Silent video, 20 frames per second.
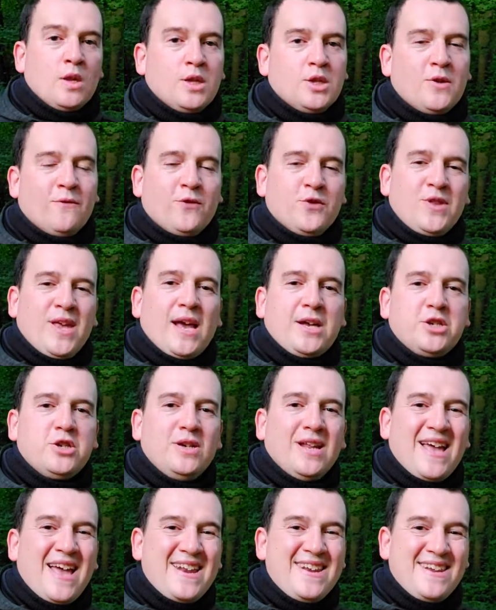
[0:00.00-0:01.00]
So for the
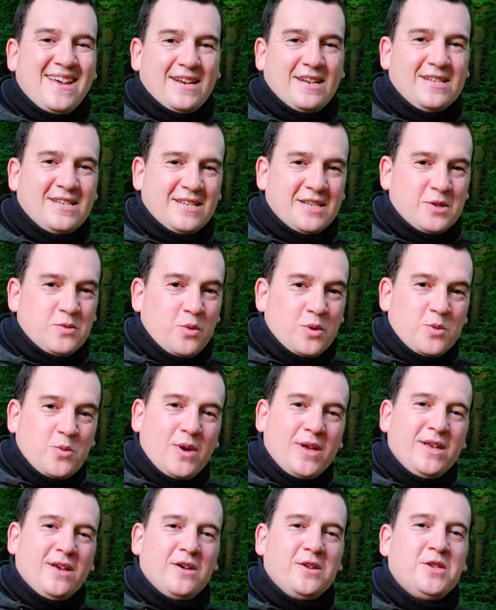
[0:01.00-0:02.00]
actual analysis, what
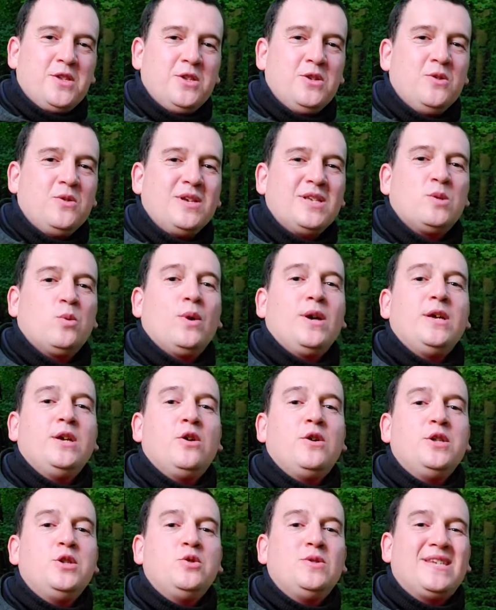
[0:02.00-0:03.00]
we're going to do is we're
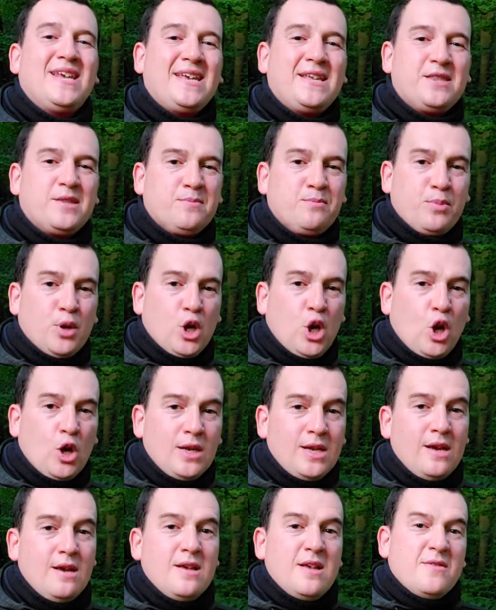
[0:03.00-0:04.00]
going to take the
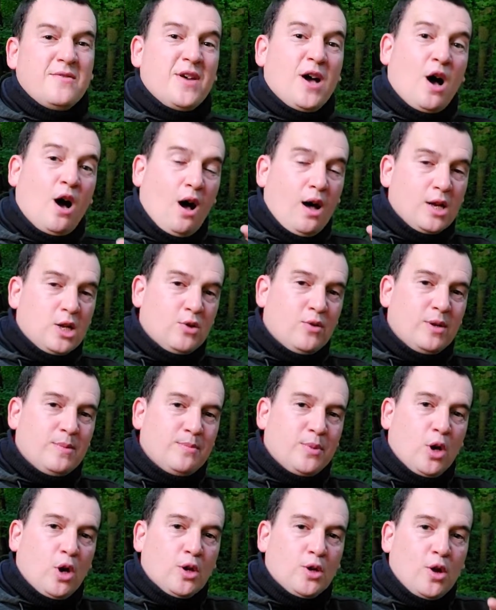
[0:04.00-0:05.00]
plot, the heart
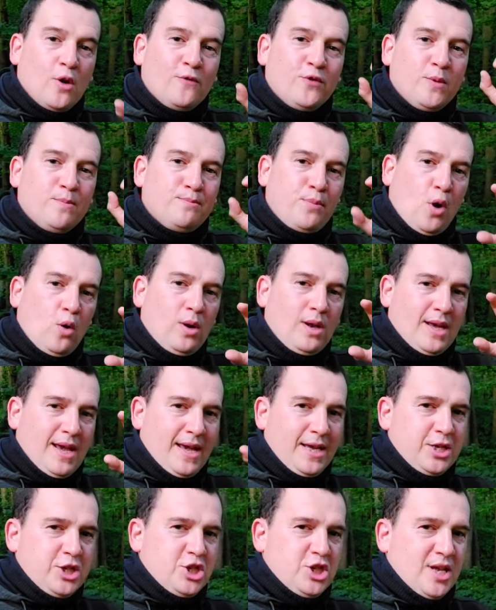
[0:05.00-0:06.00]
rate plot of the Polar
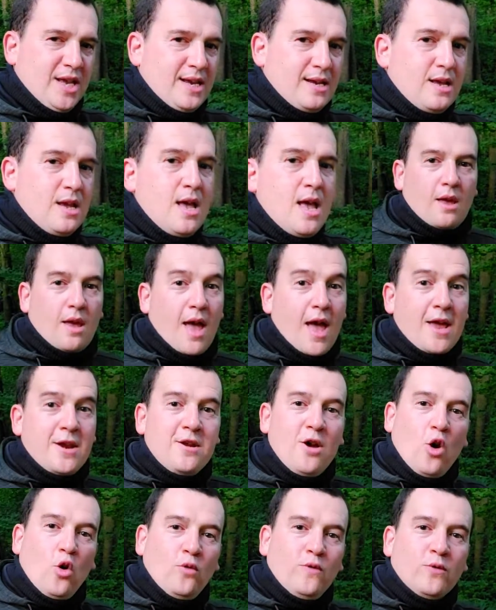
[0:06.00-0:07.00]
H10,
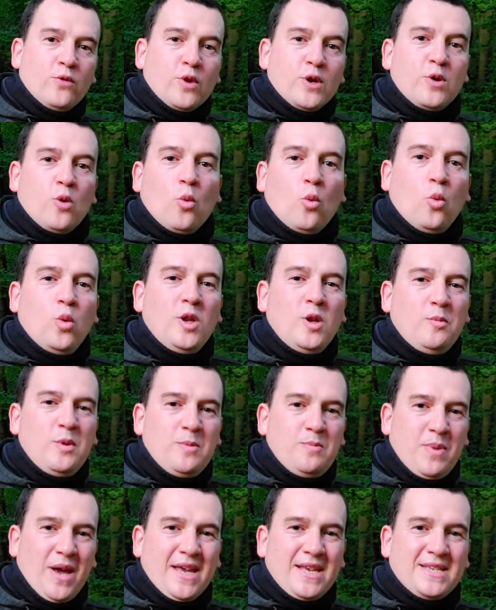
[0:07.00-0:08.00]
and over it, we'll
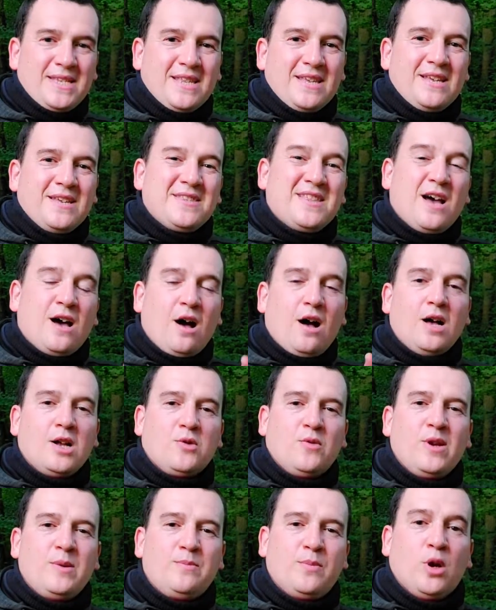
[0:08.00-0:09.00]
be pasting the
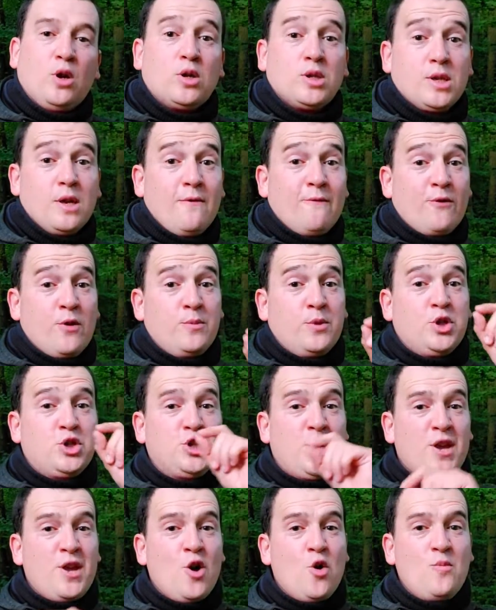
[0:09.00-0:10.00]
heart rate plots from the
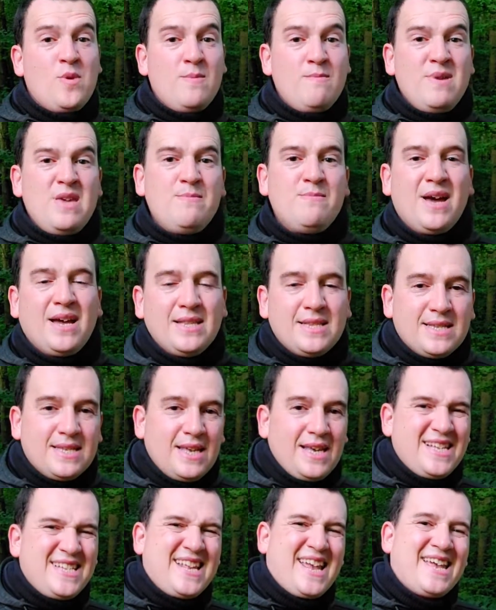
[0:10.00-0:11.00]
Xiaomi Mi Band
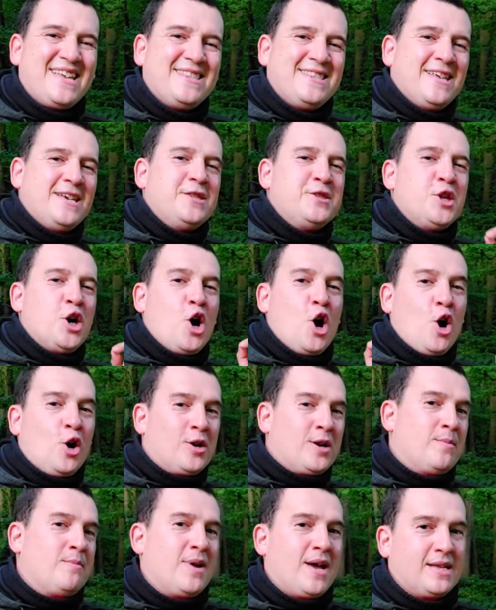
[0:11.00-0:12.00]
6 and then the
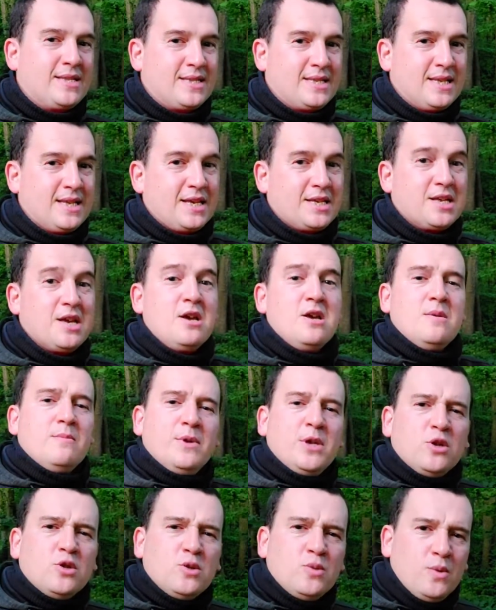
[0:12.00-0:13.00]
Honor Band 6,
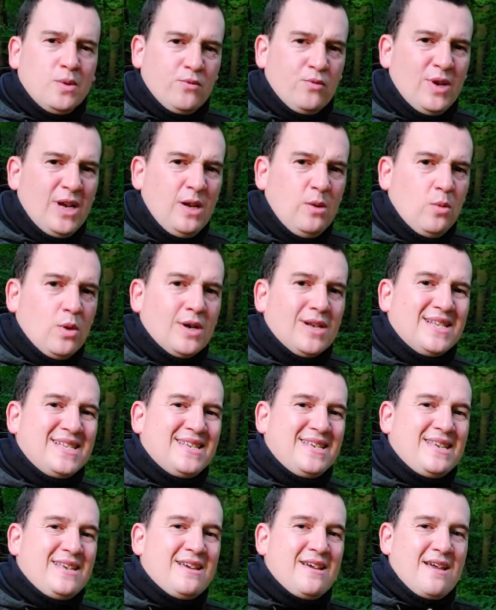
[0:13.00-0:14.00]
because we really want to
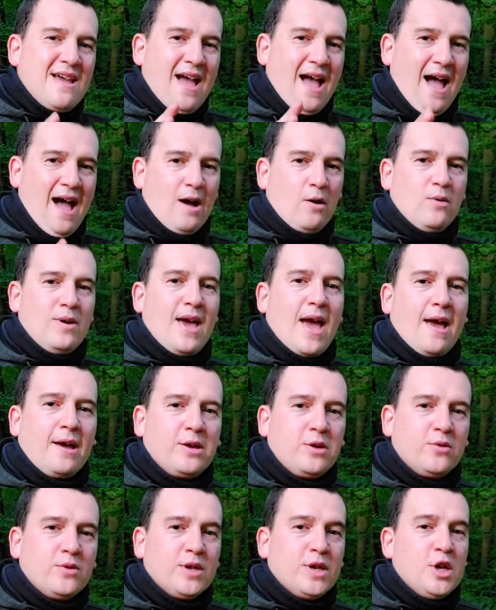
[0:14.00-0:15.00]
see how
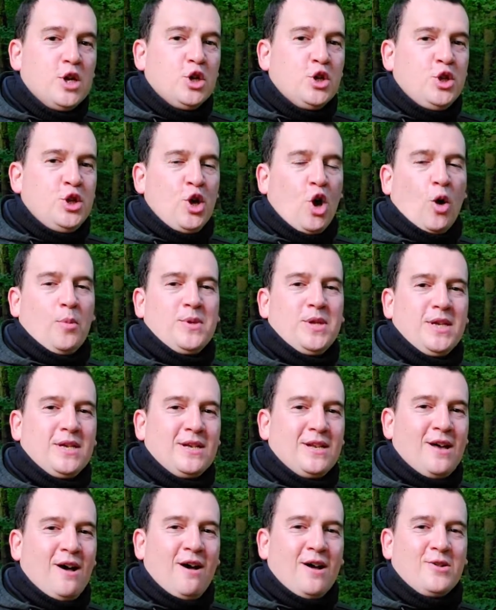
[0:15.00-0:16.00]
accurate the
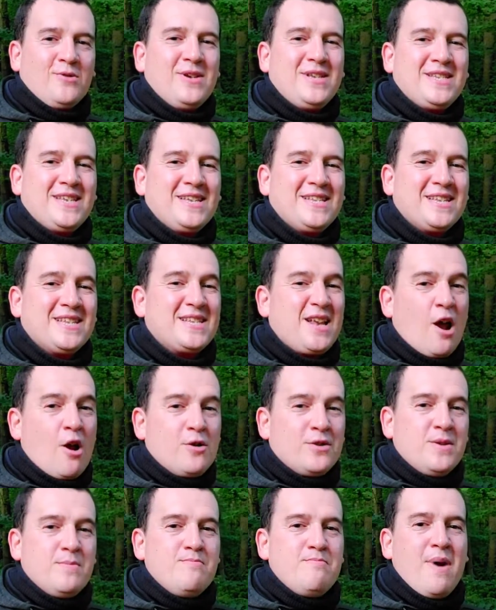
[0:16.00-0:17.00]
optical heart rate sensors
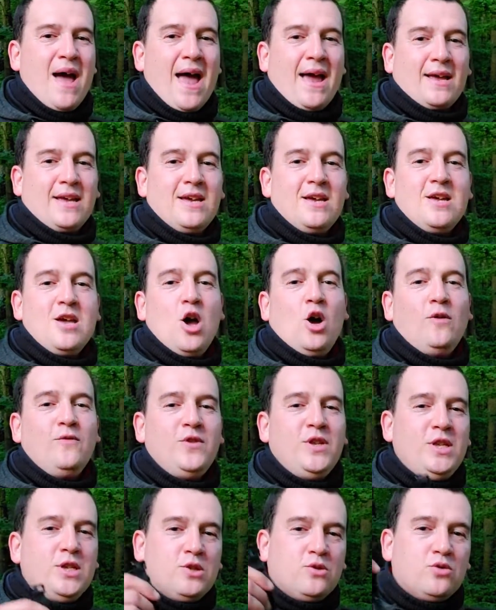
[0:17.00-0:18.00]
are on the back
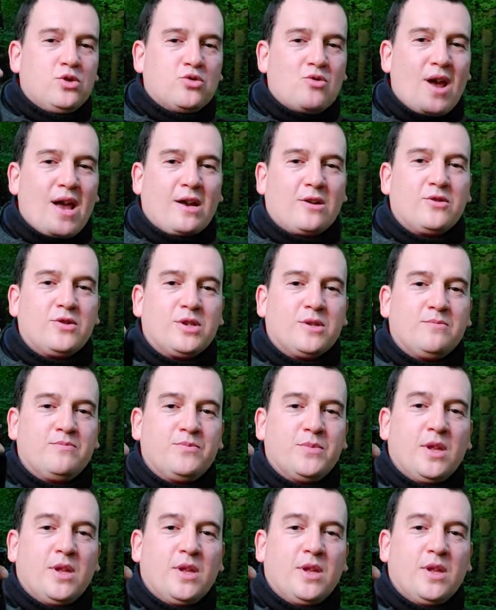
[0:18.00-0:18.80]
of these two trackers.